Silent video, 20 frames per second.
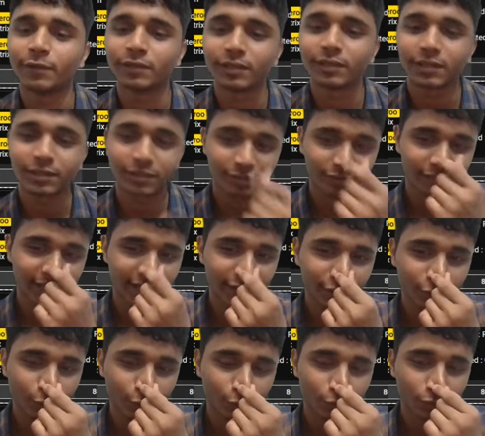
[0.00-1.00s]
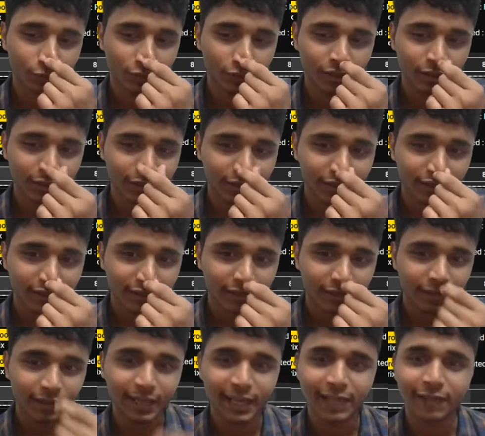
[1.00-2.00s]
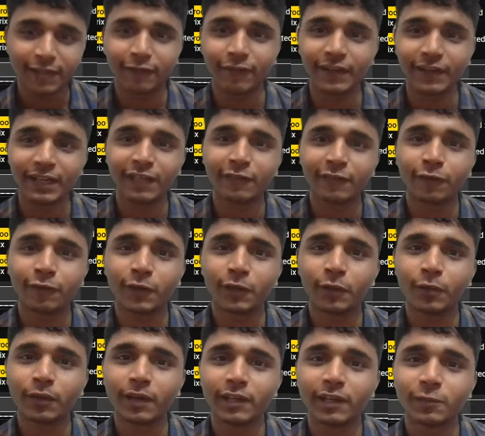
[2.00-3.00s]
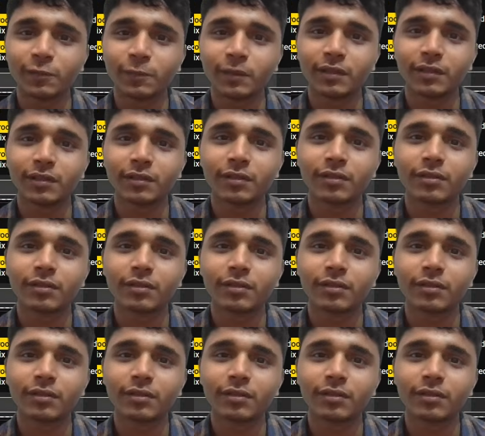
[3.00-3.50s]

was just trying to like waiting for you guys, but